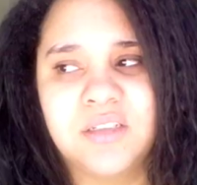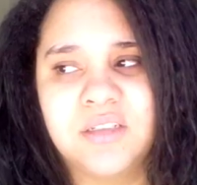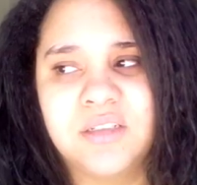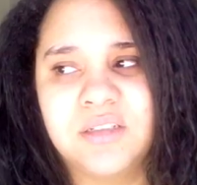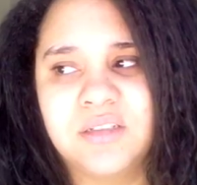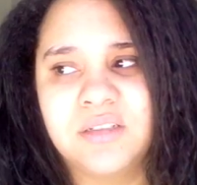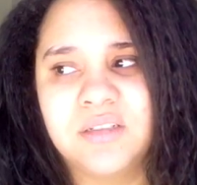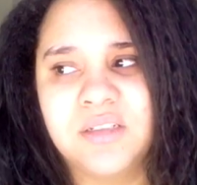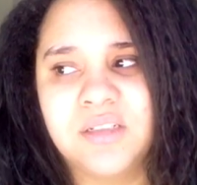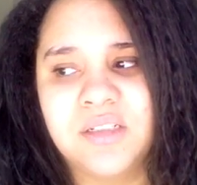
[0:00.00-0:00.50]

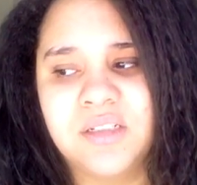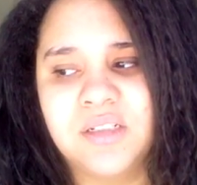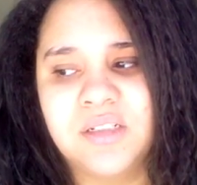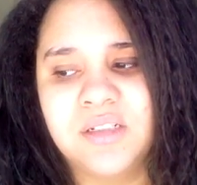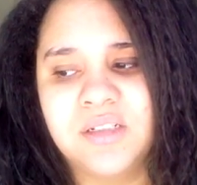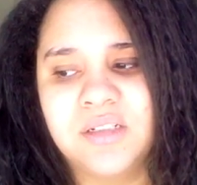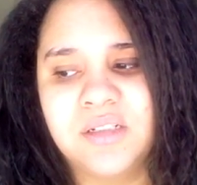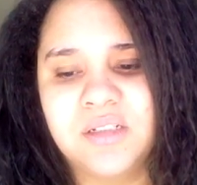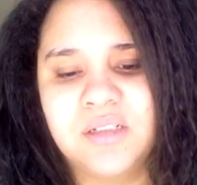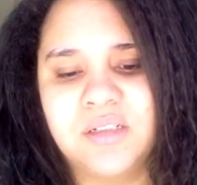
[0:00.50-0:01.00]

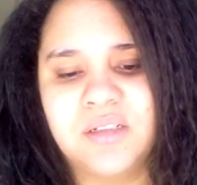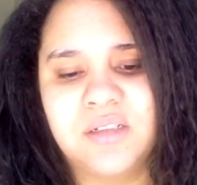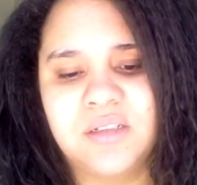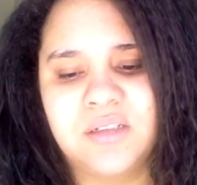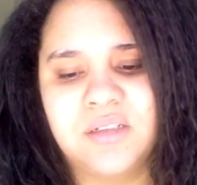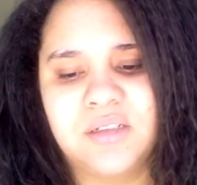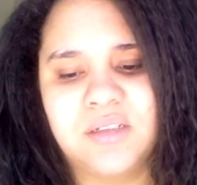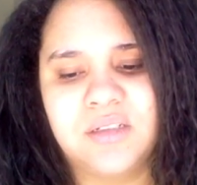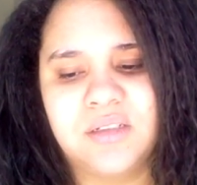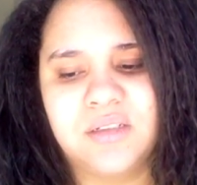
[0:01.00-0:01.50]

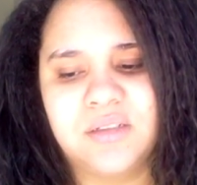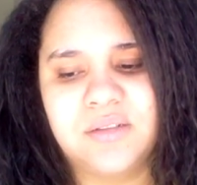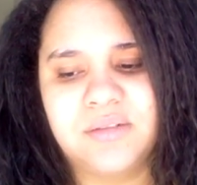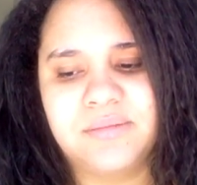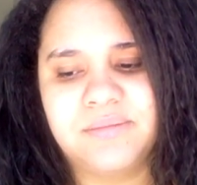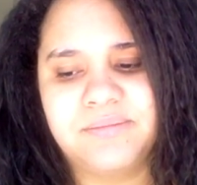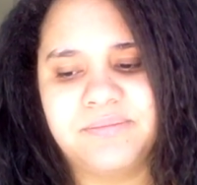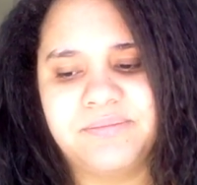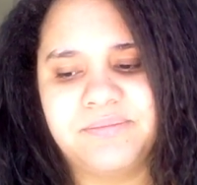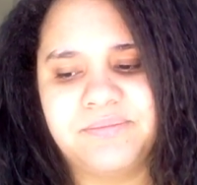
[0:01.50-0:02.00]

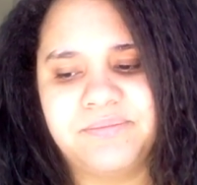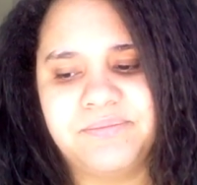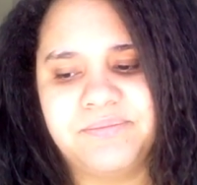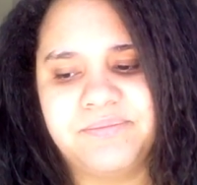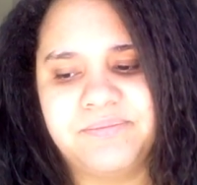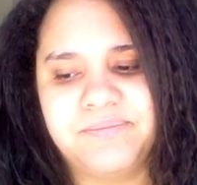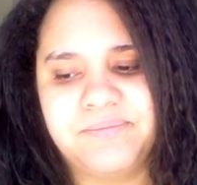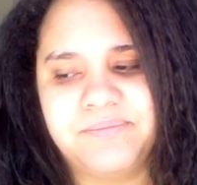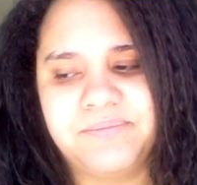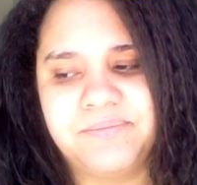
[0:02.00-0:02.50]

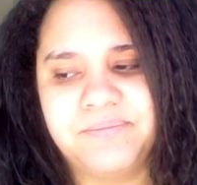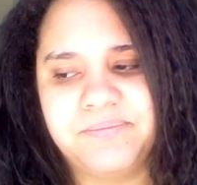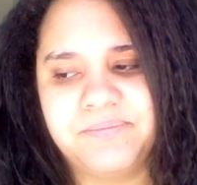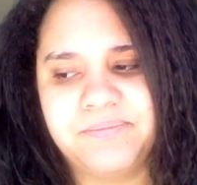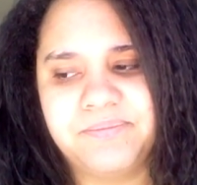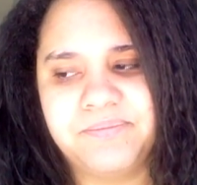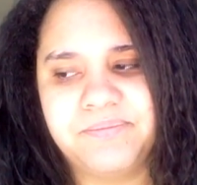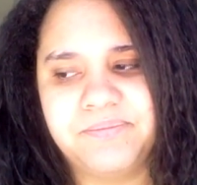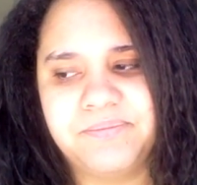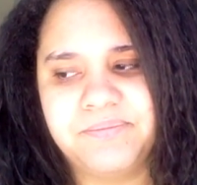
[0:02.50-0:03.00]

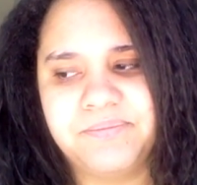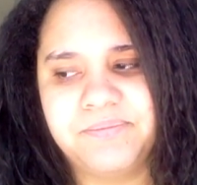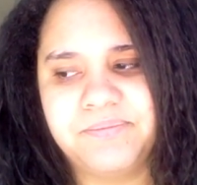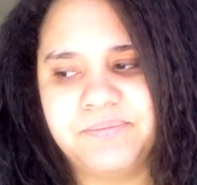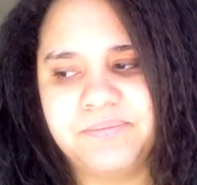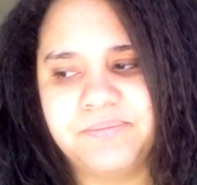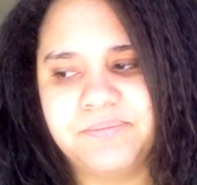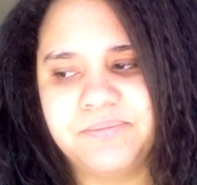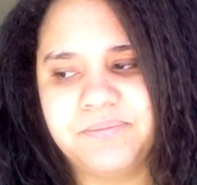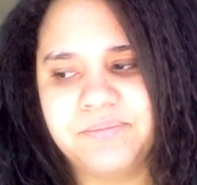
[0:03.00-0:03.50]

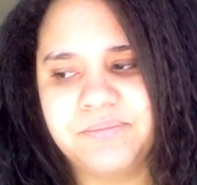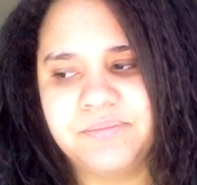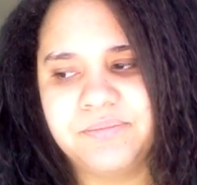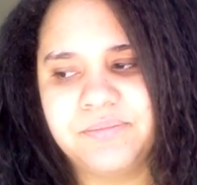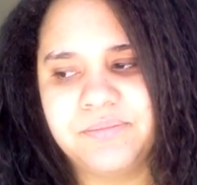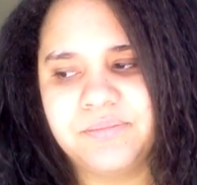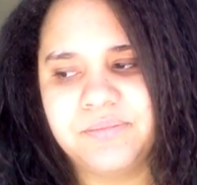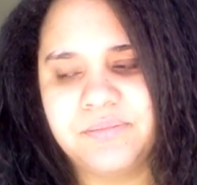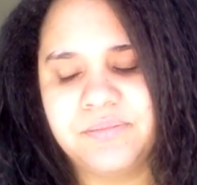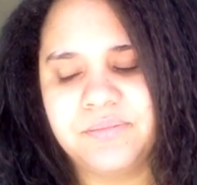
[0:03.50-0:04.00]

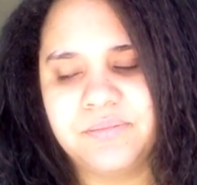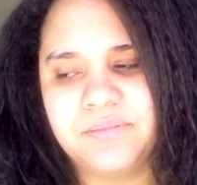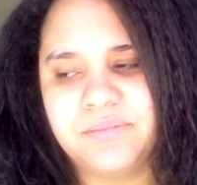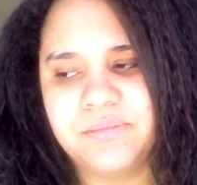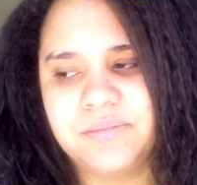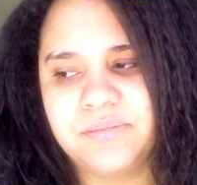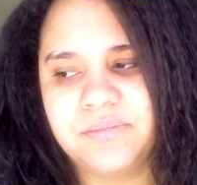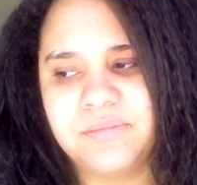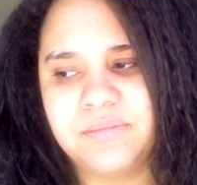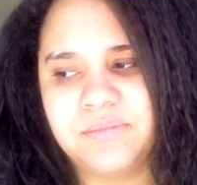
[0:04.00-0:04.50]

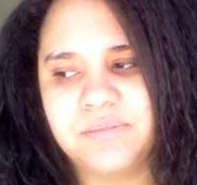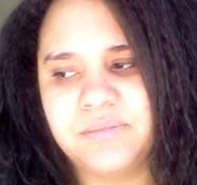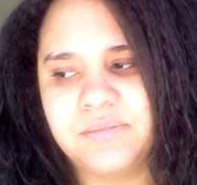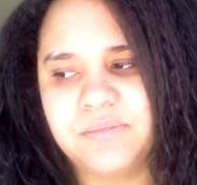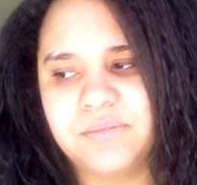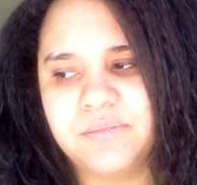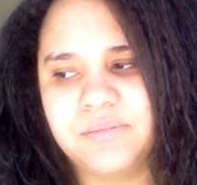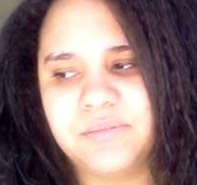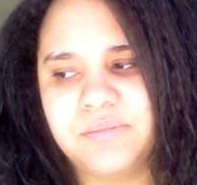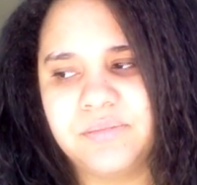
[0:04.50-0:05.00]

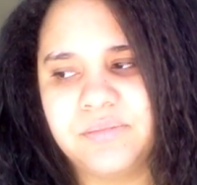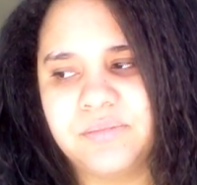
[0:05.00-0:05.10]
[no speech]